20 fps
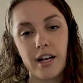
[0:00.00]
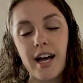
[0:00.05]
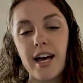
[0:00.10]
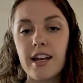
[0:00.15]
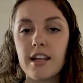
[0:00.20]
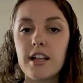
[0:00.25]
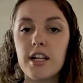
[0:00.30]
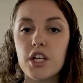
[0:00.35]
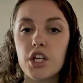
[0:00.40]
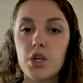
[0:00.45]

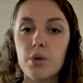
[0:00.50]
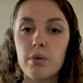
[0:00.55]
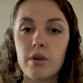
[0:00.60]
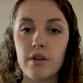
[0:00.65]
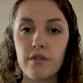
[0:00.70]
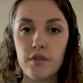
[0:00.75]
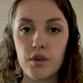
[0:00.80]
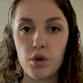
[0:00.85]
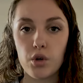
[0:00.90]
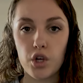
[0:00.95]
Kind of like you
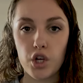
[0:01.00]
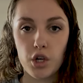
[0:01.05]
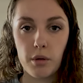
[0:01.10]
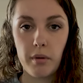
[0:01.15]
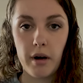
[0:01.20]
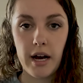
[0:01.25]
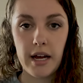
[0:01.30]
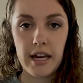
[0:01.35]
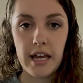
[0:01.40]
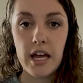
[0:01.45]
wouldn't fuel your
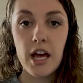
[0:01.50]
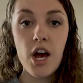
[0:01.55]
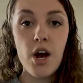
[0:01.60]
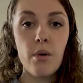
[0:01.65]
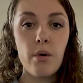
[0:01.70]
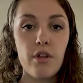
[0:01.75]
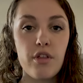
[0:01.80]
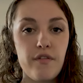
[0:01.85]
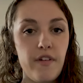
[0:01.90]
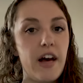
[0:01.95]
body
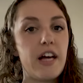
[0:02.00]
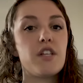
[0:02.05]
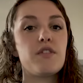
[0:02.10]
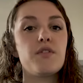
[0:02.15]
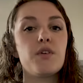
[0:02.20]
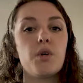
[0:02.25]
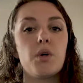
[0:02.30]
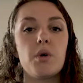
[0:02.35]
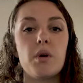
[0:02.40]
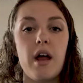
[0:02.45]
with fast
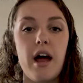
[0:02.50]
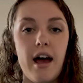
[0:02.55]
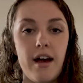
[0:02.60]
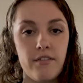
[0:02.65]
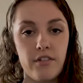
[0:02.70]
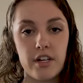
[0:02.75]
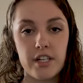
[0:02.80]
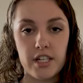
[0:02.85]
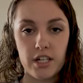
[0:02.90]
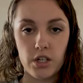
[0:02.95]
food
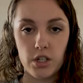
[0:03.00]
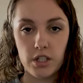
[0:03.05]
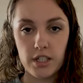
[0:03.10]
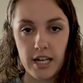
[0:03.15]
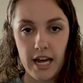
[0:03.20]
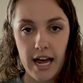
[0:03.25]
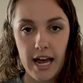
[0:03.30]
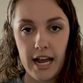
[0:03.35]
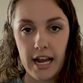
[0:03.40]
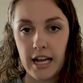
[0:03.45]
every single
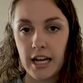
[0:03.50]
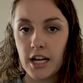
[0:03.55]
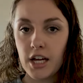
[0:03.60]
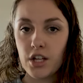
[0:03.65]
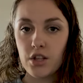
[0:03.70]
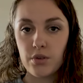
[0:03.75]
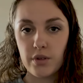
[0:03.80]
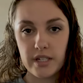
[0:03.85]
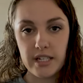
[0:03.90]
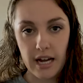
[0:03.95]
day,
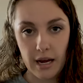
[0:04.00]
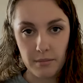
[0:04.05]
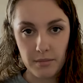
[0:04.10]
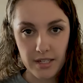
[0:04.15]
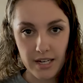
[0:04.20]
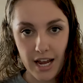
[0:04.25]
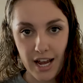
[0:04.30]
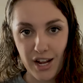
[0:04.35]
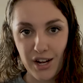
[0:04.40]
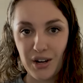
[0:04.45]
3 times a
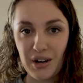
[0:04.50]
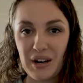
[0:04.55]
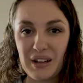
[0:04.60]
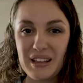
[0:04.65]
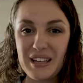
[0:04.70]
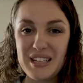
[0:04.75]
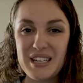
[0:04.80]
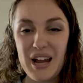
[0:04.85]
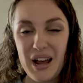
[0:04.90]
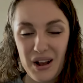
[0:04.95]
day, or at
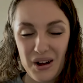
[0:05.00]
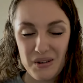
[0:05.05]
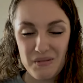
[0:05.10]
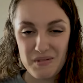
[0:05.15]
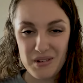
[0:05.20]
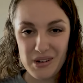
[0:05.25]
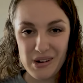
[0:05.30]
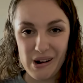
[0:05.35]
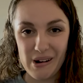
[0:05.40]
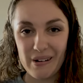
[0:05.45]
least I
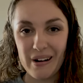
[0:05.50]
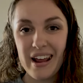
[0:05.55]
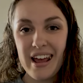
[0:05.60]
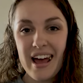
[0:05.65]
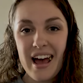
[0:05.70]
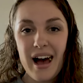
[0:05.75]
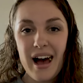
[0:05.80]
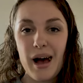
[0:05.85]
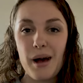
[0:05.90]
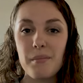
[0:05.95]
hope you don't,
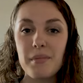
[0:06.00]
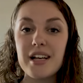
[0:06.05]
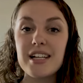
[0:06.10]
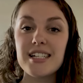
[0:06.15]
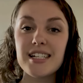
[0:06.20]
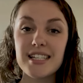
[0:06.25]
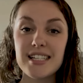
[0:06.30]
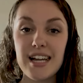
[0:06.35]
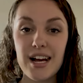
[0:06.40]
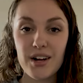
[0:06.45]
because
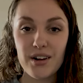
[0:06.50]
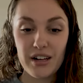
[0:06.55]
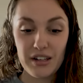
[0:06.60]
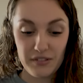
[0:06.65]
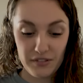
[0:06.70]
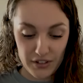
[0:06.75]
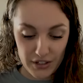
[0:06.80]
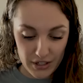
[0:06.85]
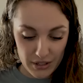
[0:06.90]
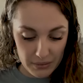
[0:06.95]
it's not
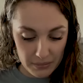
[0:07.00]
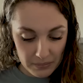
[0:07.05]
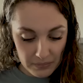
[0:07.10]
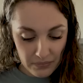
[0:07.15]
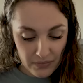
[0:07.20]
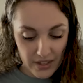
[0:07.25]
great for you.